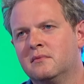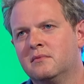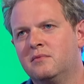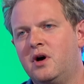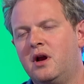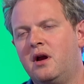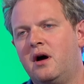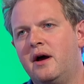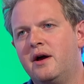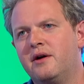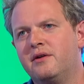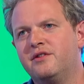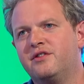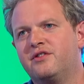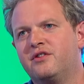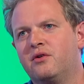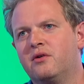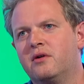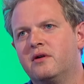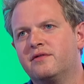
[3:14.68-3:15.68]
Well, I only
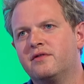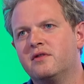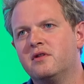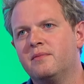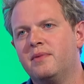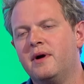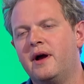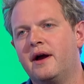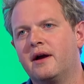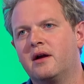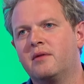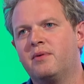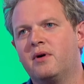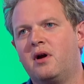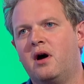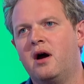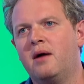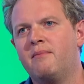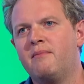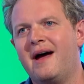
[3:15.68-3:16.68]
saw it from the back,
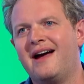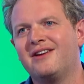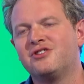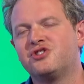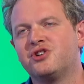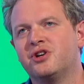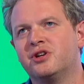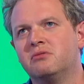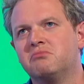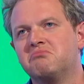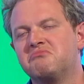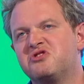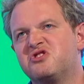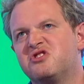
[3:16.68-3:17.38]
but I imagine,